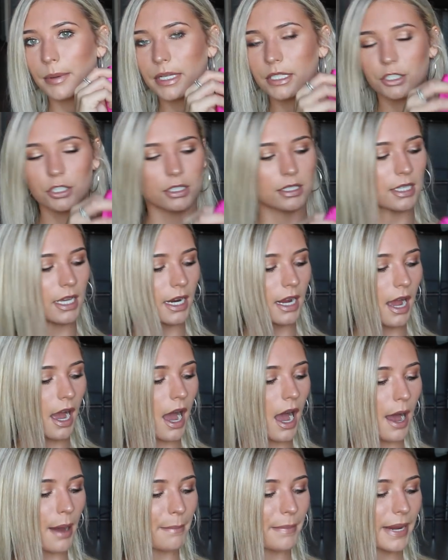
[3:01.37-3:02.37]
It's just like a
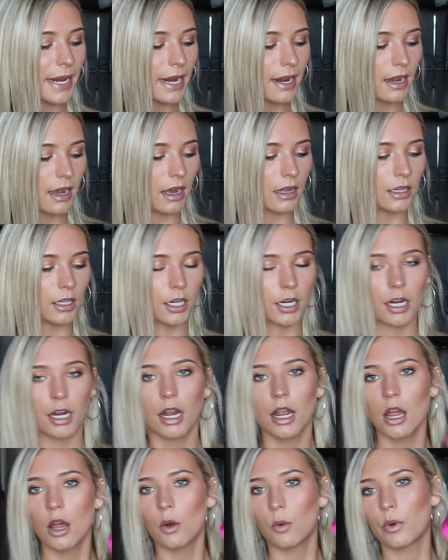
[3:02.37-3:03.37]
hot pink color
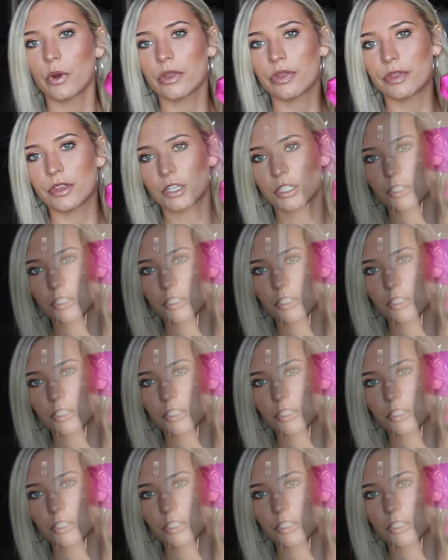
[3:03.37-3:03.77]
with the